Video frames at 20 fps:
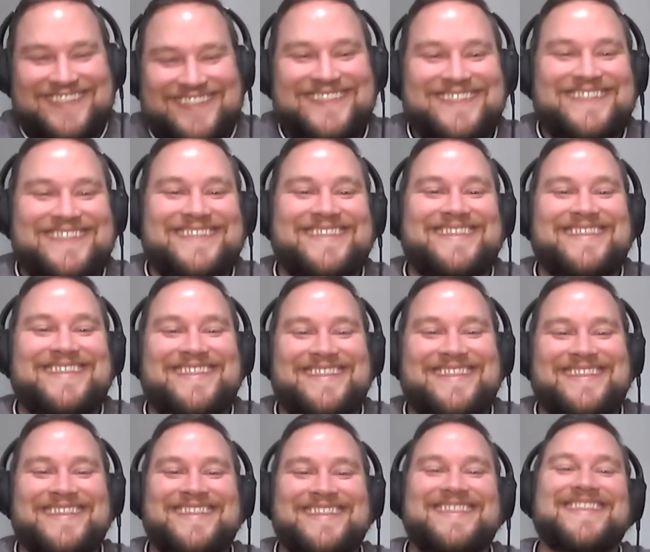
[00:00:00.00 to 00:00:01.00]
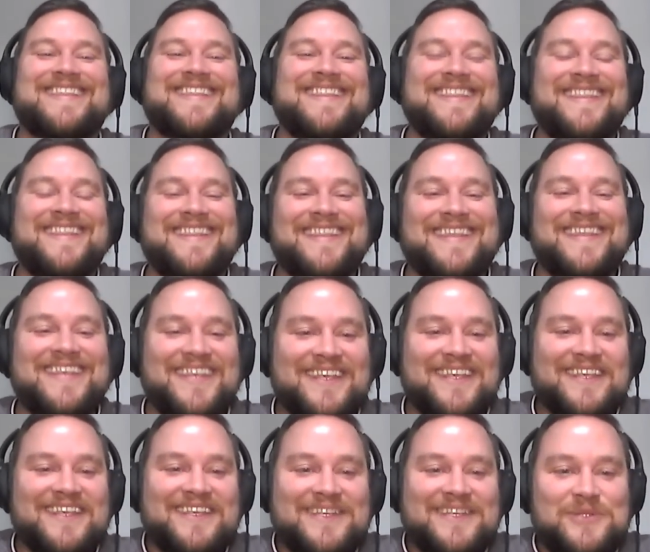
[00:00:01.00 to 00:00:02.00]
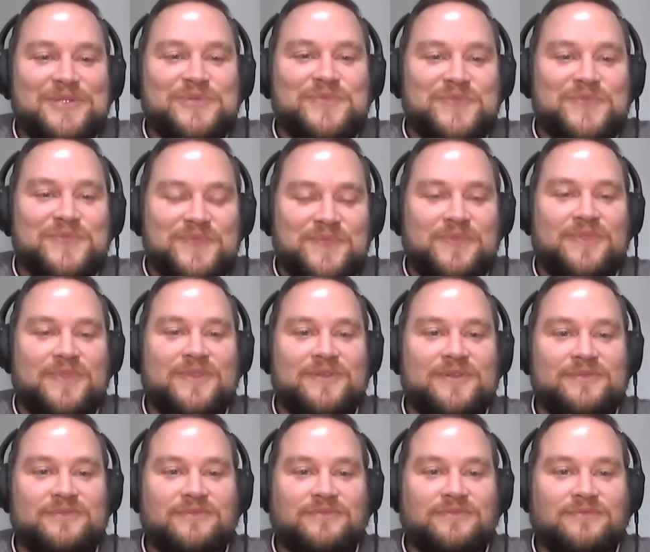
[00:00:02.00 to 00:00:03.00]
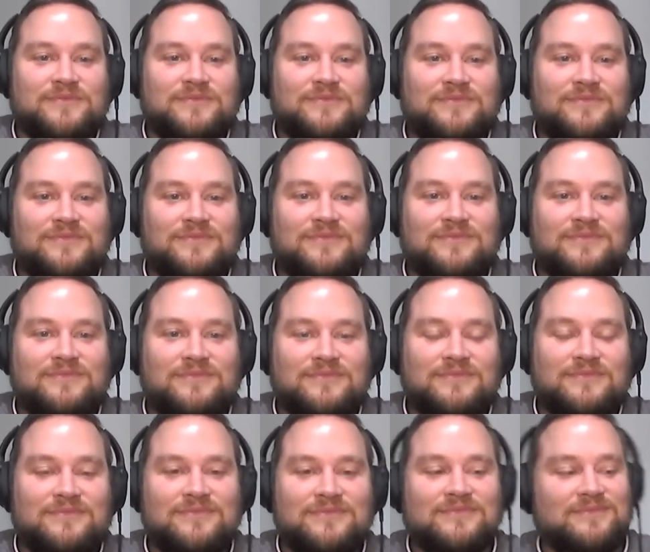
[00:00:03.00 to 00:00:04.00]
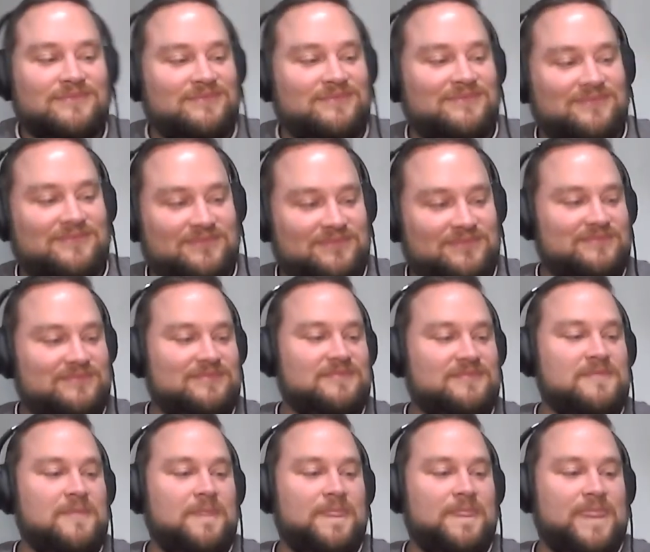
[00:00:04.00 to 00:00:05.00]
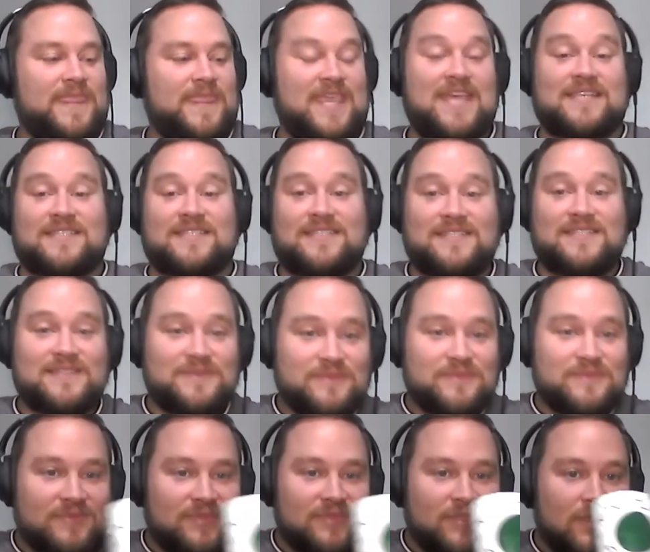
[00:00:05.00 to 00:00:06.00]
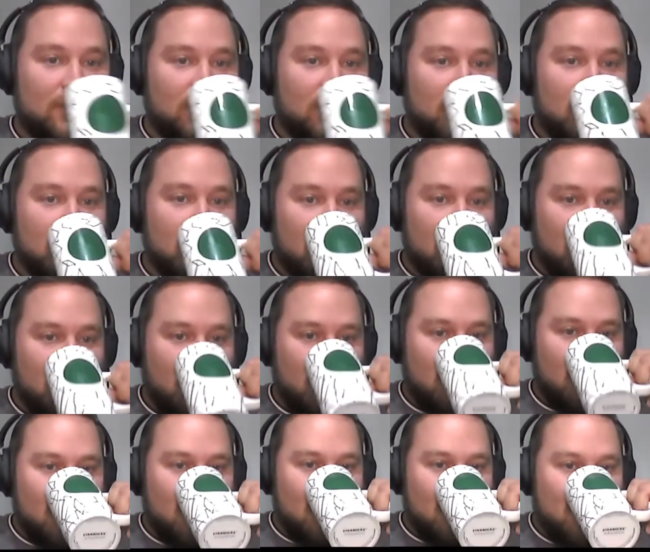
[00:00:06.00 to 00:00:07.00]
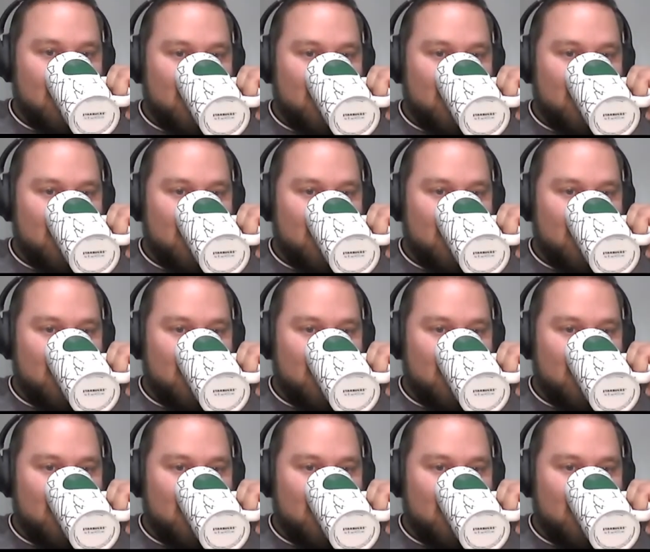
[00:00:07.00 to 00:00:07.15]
[no speech]